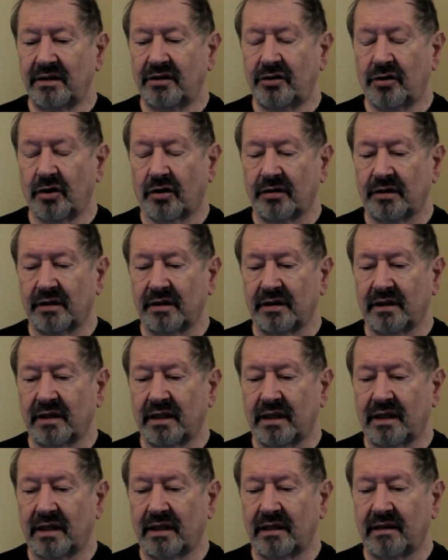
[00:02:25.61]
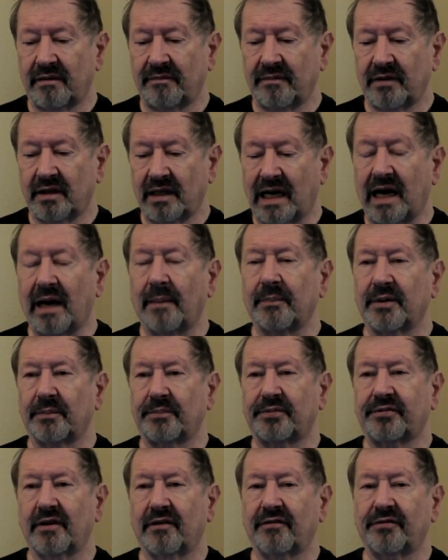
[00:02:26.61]
got armed
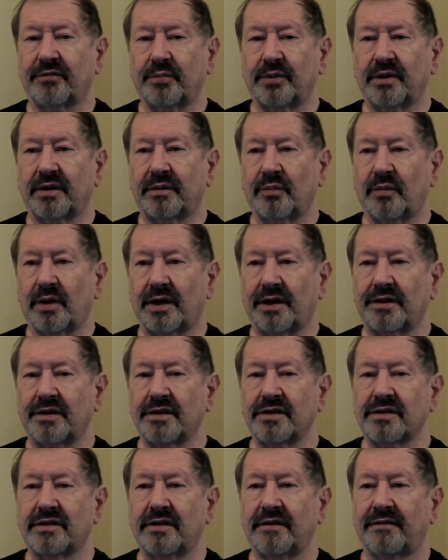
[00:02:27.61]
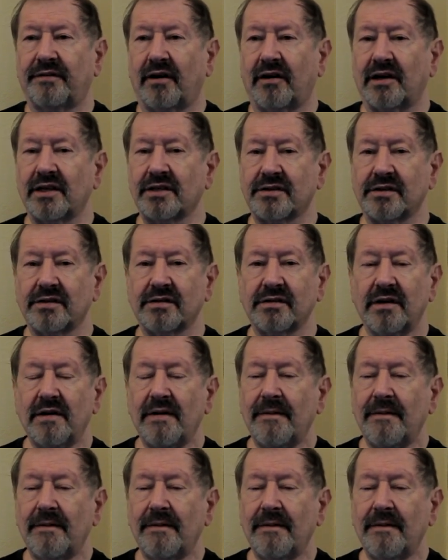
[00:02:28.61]
themselves with one of these devices.